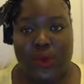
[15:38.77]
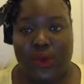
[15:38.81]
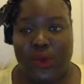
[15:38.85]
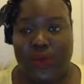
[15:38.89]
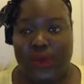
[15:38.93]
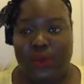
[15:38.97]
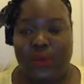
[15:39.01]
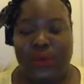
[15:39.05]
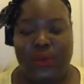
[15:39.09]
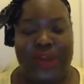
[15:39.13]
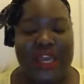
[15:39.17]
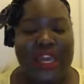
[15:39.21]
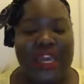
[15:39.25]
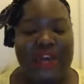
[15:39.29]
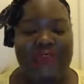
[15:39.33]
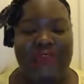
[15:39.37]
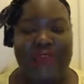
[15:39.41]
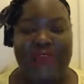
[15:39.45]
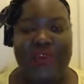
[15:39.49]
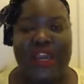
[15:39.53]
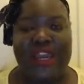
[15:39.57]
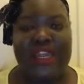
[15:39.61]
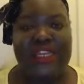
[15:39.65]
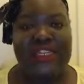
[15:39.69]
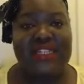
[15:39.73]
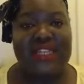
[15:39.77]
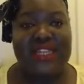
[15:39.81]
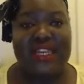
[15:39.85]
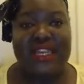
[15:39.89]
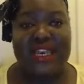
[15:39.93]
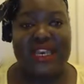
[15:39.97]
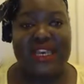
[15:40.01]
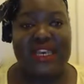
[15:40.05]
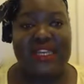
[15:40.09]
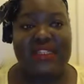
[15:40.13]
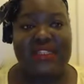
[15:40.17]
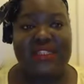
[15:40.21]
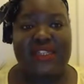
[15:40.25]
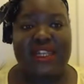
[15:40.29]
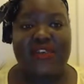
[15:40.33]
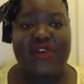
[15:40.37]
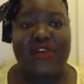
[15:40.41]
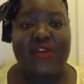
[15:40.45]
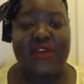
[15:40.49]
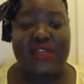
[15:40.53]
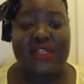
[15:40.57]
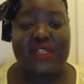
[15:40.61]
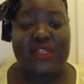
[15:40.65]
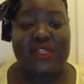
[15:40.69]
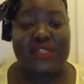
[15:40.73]
whatever idea it is that
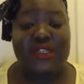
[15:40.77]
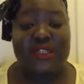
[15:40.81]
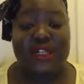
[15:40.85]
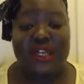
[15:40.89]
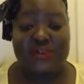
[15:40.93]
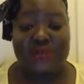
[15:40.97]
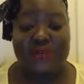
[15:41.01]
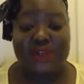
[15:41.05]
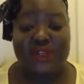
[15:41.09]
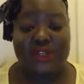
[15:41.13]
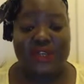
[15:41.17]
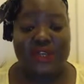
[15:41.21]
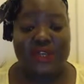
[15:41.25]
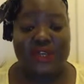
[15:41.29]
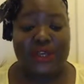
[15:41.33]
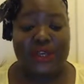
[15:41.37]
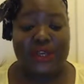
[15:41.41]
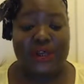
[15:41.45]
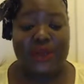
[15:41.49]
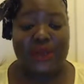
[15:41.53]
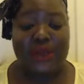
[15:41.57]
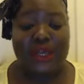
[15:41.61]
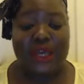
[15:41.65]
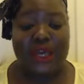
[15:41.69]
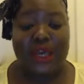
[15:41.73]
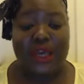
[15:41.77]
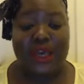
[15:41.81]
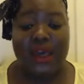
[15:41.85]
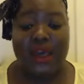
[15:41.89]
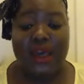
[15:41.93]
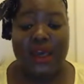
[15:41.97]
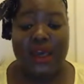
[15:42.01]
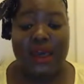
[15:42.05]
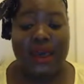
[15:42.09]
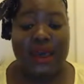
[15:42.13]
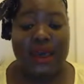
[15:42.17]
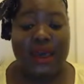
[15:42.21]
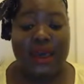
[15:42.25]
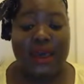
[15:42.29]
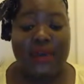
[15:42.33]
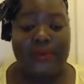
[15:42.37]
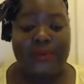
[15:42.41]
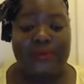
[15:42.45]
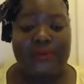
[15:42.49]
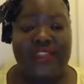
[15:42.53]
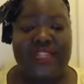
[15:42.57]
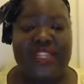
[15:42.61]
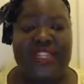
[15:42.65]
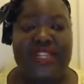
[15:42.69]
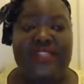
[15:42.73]
God has given you.
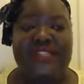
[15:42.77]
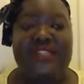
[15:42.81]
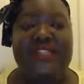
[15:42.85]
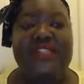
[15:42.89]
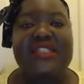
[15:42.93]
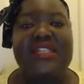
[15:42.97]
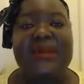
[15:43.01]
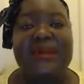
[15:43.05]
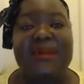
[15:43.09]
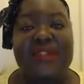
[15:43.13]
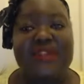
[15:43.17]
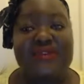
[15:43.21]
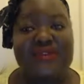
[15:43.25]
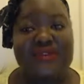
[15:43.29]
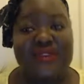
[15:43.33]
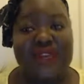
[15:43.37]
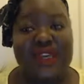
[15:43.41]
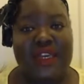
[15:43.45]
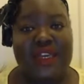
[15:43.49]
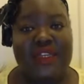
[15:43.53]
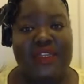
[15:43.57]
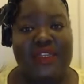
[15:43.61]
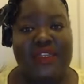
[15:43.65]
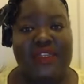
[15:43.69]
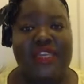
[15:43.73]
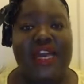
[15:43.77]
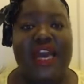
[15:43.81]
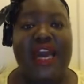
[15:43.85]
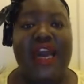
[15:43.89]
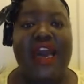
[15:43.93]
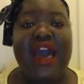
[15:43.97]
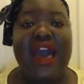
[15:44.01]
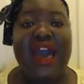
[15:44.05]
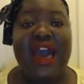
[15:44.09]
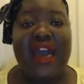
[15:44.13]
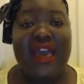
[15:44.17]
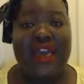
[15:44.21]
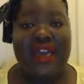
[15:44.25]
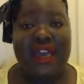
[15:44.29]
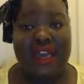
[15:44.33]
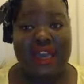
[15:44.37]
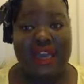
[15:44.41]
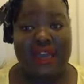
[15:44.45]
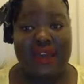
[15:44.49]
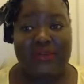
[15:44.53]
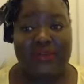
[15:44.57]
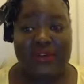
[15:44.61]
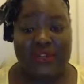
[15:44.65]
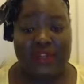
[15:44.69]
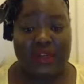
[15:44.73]
These are some of the things that I
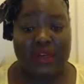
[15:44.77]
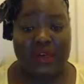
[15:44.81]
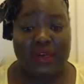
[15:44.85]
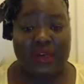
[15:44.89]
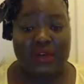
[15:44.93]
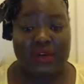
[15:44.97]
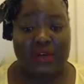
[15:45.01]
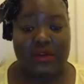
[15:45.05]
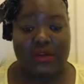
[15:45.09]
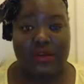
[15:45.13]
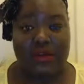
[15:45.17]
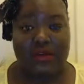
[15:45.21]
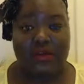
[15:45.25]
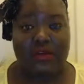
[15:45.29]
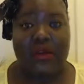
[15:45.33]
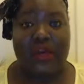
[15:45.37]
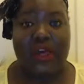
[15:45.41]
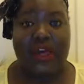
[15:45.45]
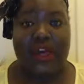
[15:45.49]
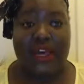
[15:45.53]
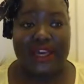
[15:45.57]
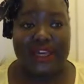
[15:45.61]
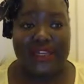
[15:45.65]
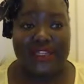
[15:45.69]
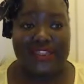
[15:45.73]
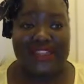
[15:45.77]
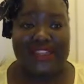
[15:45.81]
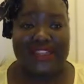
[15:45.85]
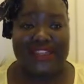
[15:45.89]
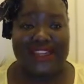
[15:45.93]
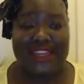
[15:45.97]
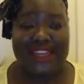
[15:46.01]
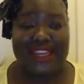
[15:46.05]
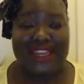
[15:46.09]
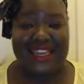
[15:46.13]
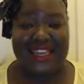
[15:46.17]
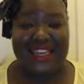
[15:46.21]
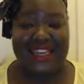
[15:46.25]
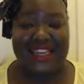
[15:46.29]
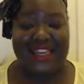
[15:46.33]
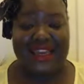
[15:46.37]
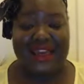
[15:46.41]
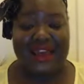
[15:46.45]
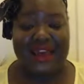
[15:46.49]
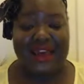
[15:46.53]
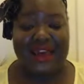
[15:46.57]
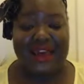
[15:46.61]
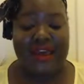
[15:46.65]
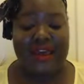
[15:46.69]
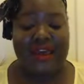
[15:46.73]
have done personally,
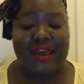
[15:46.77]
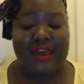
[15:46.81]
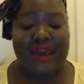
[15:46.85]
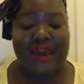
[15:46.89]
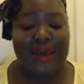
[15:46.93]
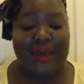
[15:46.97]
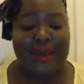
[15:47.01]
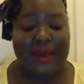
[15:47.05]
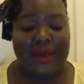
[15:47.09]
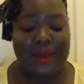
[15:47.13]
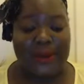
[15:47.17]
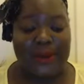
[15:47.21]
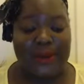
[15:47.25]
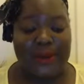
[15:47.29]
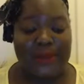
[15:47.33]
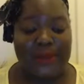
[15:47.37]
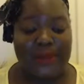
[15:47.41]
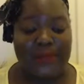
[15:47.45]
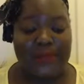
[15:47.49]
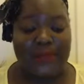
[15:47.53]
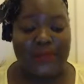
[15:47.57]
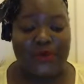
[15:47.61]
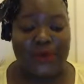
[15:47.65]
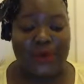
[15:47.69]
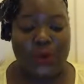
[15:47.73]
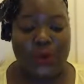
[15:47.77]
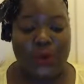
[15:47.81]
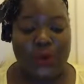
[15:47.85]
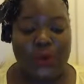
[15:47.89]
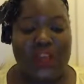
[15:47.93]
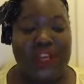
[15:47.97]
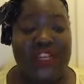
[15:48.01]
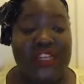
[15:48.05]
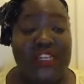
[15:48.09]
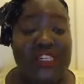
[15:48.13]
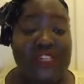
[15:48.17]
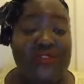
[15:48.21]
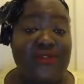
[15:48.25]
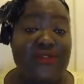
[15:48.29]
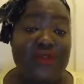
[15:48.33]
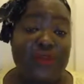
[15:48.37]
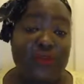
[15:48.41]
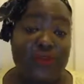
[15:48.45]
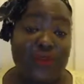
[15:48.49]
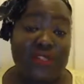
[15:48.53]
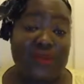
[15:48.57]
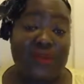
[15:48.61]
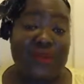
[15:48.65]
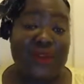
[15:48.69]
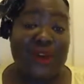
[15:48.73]
or at least
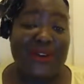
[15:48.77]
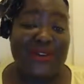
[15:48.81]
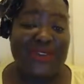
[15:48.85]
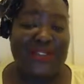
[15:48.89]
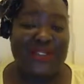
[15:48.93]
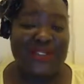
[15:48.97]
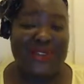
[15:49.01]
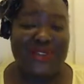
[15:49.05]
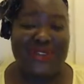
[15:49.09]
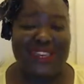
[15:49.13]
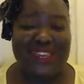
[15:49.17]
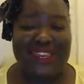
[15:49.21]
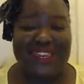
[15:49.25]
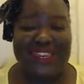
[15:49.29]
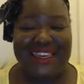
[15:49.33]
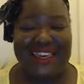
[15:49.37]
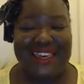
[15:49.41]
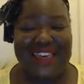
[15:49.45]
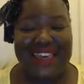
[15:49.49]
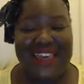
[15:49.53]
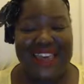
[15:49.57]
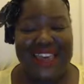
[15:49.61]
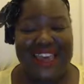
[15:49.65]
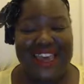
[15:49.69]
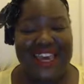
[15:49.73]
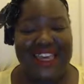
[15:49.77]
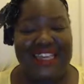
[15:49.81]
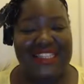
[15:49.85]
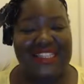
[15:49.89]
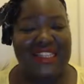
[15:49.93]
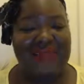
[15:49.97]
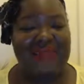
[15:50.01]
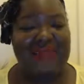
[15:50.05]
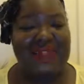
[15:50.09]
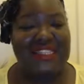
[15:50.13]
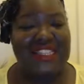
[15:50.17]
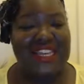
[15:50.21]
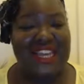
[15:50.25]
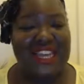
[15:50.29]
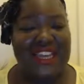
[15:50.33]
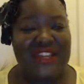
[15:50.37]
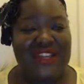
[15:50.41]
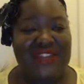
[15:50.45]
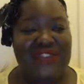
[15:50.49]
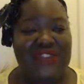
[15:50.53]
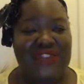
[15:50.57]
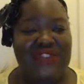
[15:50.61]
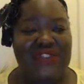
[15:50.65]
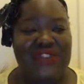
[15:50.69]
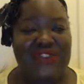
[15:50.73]
thought about doing as it
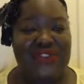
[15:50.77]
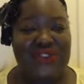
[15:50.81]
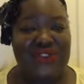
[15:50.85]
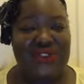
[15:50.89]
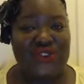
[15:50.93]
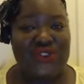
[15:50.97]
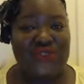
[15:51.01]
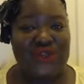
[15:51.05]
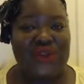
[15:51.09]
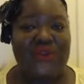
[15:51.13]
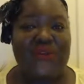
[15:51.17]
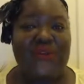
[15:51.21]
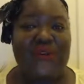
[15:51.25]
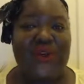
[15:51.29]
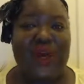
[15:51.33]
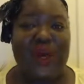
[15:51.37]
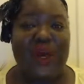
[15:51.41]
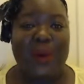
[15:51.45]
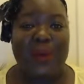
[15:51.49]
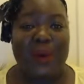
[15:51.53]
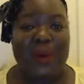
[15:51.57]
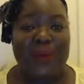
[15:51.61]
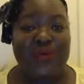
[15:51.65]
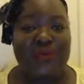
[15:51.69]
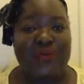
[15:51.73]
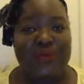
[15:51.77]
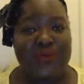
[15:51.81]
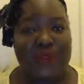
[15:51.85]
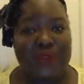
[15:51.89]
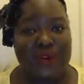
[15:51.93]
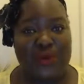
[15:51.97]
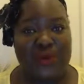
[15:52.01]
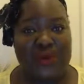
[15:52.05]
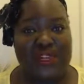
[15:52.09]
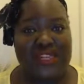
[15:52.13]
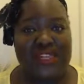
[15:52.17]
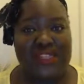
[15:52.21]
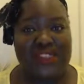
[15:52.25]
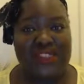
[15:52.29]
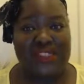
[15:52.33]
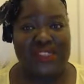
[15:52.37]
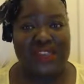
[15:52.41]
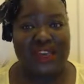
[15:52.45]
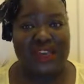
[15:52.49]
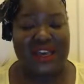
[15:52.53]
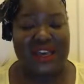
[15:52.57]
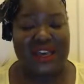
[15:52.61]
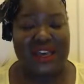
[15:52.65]
pertains to the Far Above Rubies